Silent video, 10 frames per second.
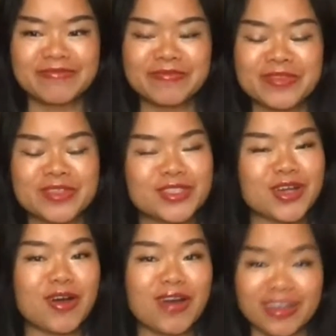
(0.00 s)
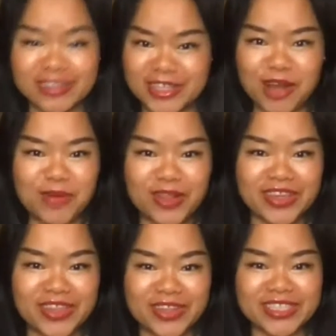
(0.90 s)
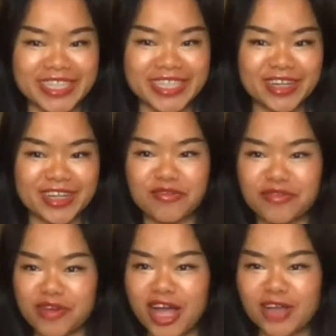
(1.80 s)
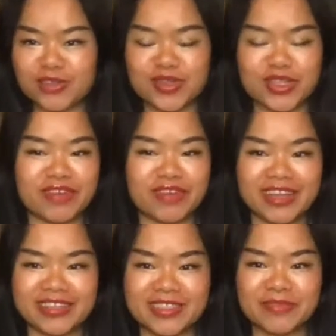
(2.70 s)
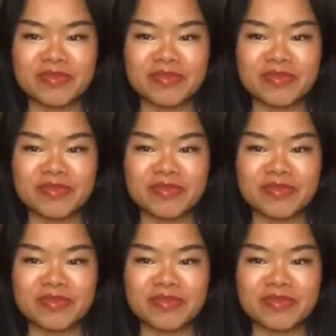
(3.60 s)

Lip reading: So as global leaders here, 400 of us,